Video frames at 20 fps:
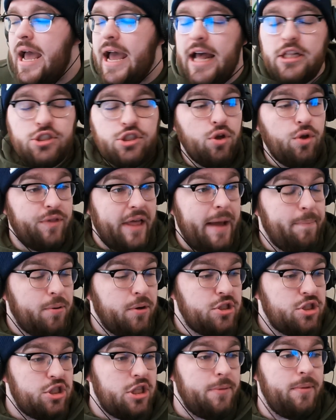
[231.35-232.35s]
And so that
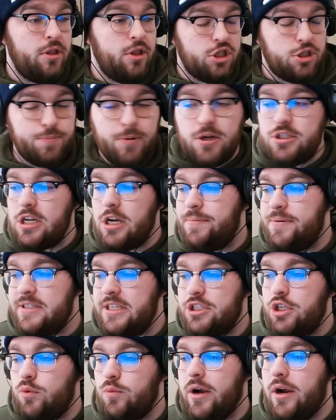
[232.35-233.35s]
puts the Spurs in a
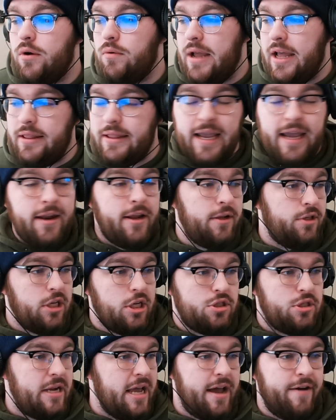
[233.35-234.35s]
position where Atlanta
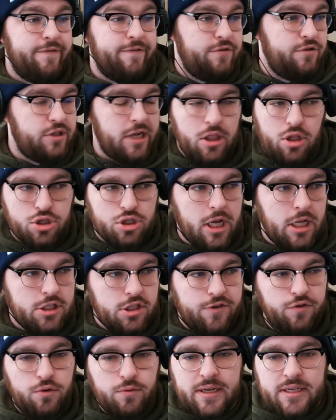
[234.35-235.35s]
doesn't have Jalen
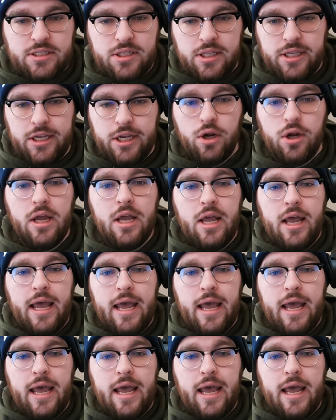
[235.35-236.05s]
Johnson for the rest of the year